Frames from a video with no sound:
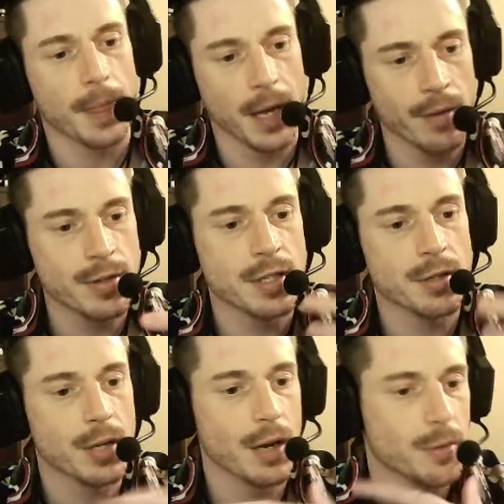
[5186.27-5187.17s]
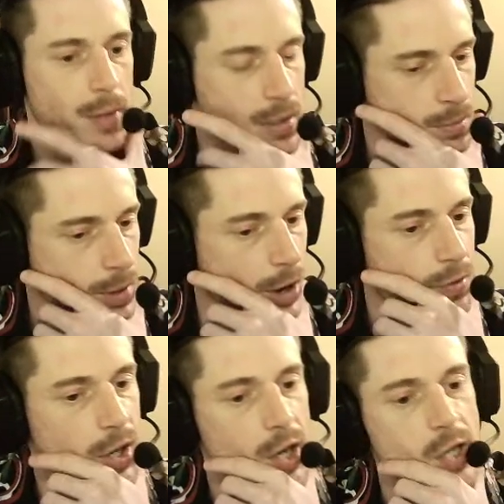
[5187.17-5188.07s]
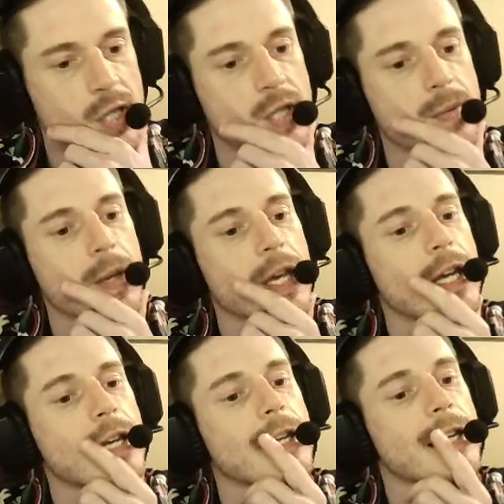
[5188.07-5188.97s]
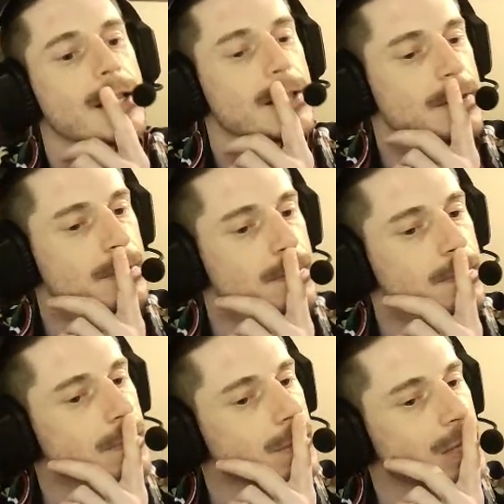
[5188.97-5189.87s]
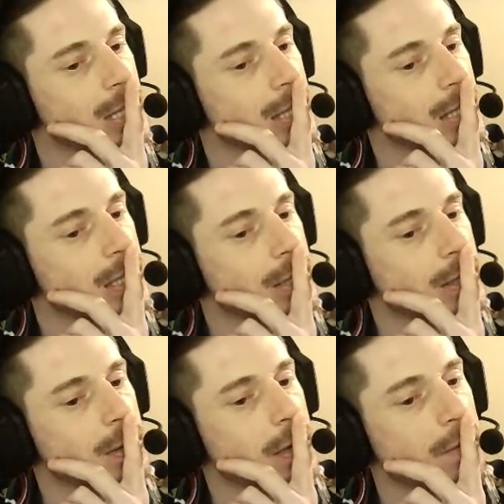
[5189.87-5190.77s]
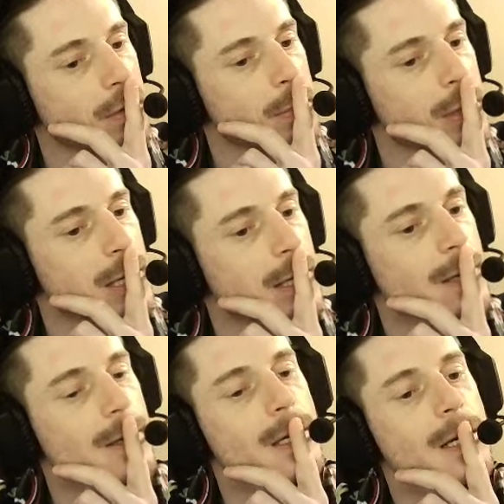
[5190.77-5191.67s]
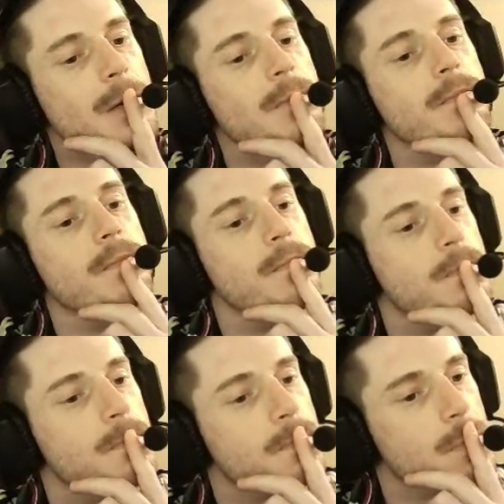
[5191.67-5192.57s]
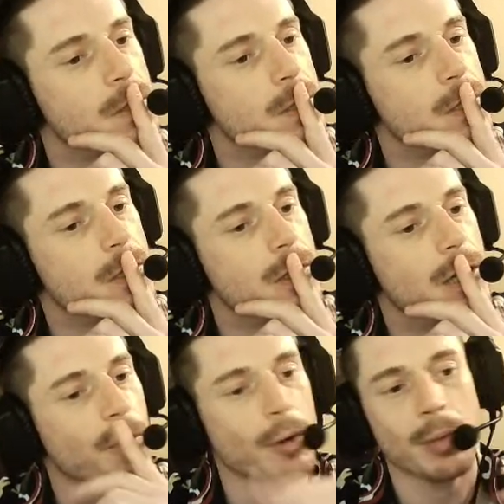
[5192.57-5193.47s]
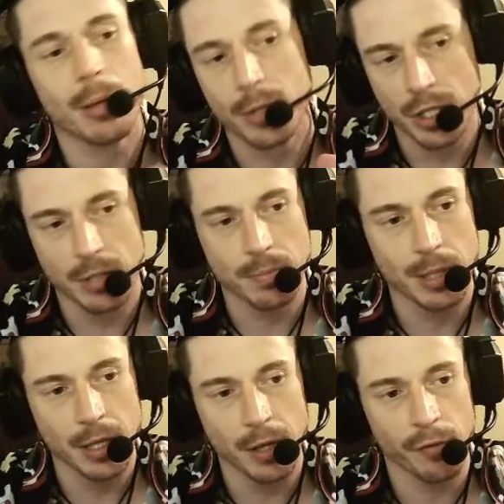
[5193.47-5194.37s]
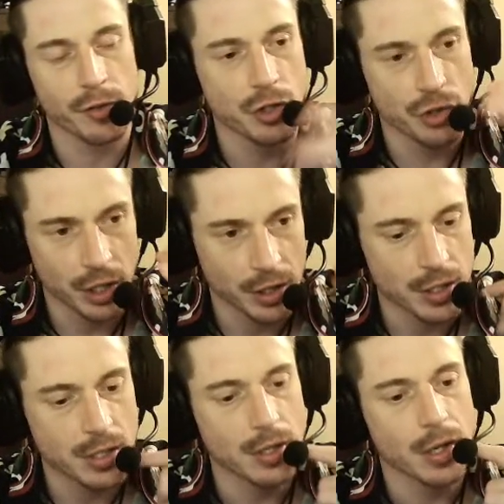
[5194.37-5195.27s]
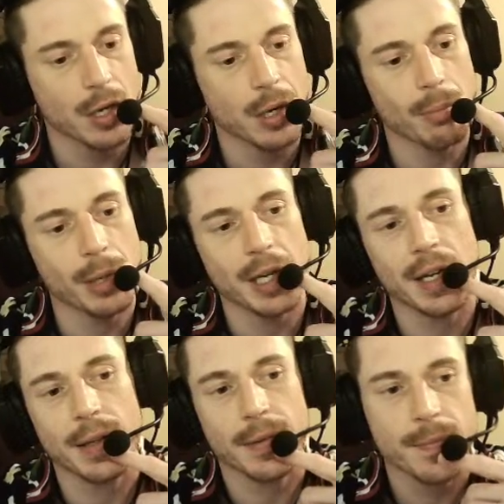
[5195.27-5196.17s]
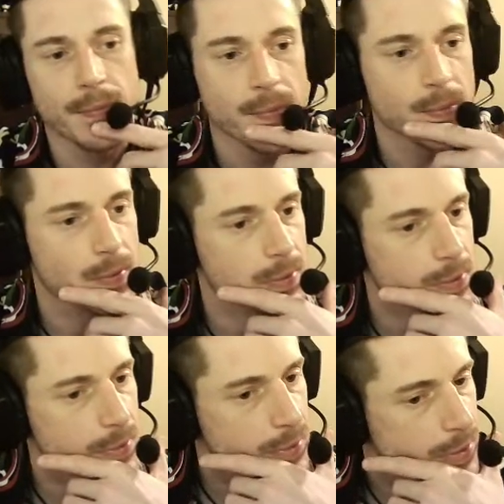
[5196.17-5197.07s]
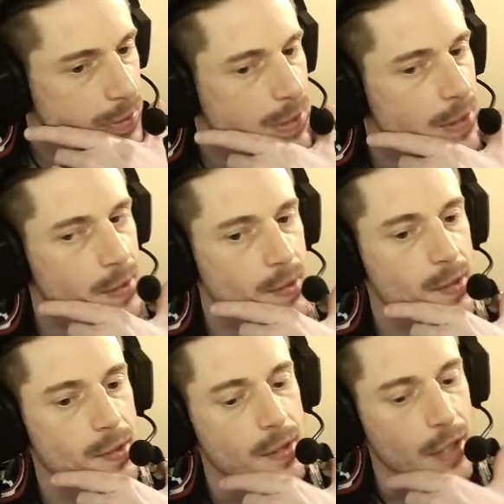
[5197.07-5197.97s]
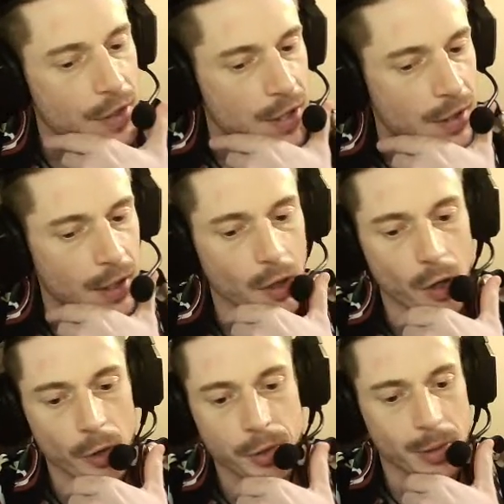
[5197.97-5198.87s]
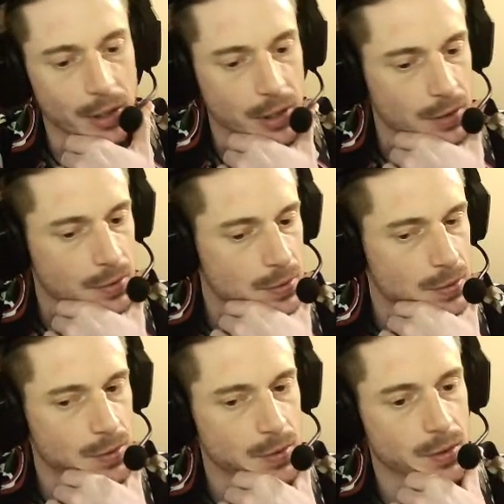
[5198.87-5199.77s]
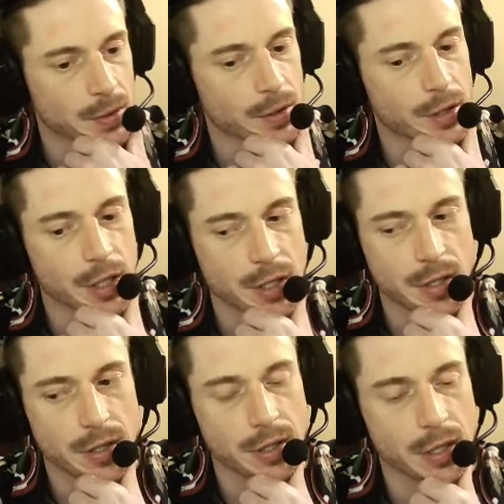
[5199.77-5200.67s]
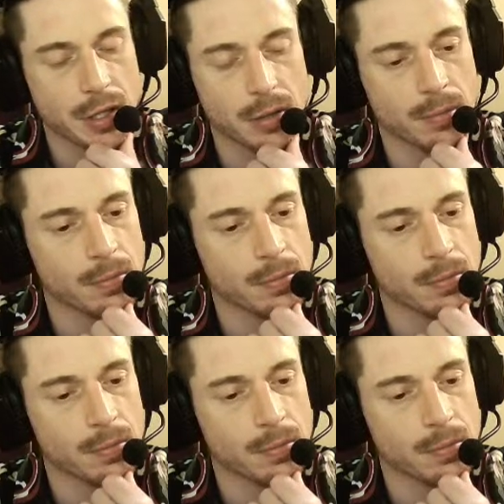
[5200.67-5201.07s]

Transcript: obviously there would have to be some modifications made, like, it would have to be, you know, wouldn't be able to just be left just like this. But I think, like, ultimately, this system